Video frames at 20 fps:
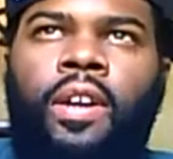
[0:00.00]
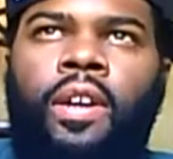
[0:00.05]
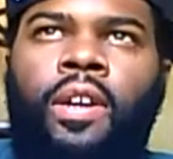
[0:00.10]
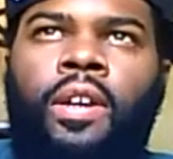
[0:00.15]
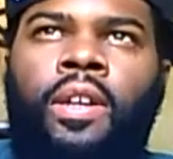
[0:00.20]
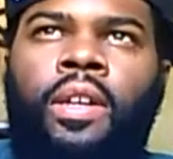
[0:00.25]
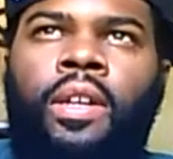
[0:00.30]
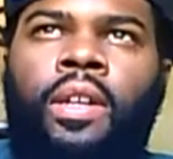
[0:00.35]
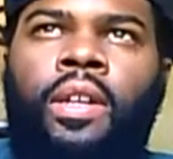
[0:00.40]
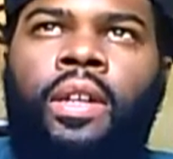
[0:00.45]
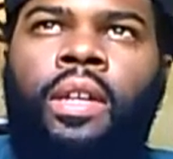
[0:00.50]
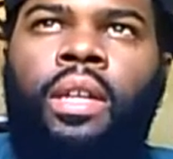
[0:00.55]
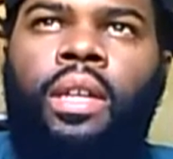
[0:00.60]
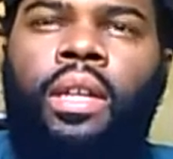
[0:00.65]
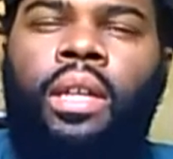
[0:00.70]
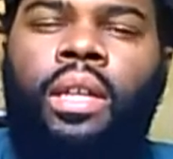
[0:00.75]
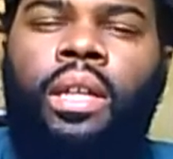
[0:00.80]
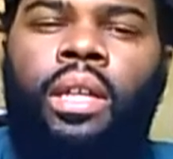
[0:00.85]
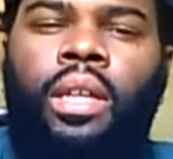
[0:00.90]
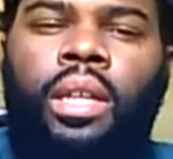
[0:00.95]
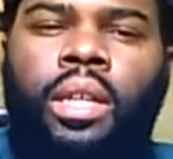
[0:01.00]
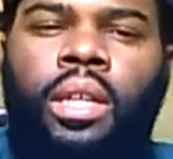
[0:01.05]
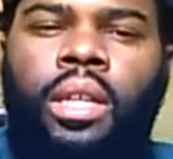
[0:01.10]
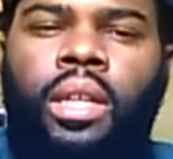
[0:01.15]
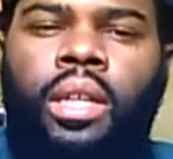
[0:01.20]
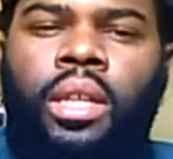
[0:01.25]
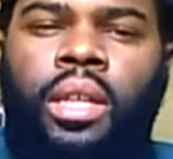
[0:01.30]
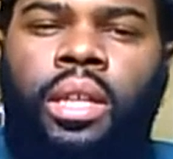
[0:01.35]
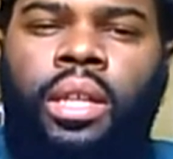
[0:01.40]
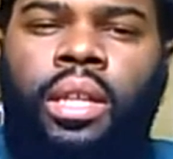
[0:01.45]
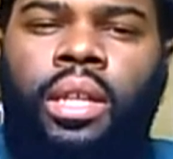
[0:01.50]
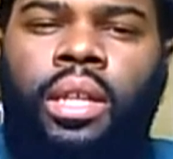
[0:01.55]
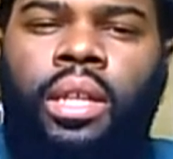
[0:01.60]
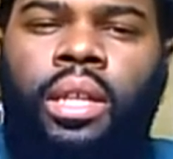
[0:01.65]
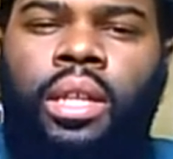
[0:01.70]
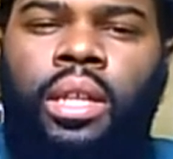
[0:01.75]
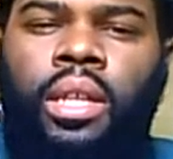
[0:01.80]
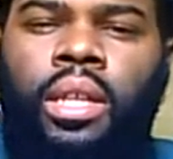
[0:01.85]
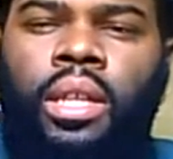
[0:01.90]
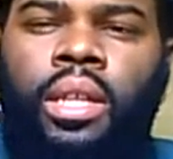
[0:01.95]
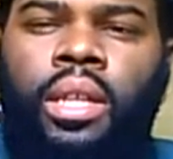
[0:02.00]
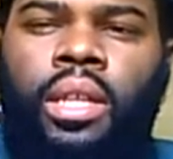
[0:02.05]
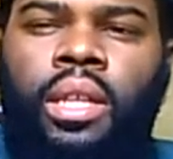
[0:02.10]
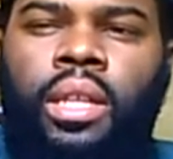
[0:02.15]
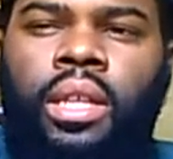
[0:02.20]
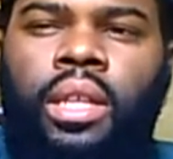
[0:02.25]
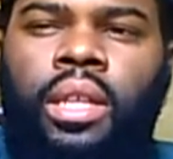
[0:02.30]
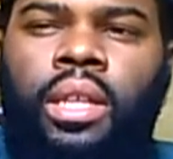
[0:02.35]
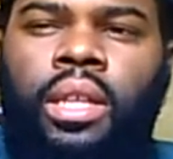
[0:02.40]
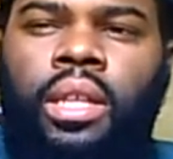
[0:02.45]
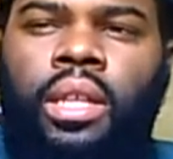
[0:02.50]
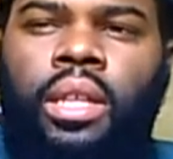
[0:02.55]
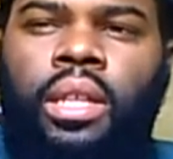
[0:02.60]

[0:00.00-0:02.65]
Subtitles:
No one is speaking in this clip.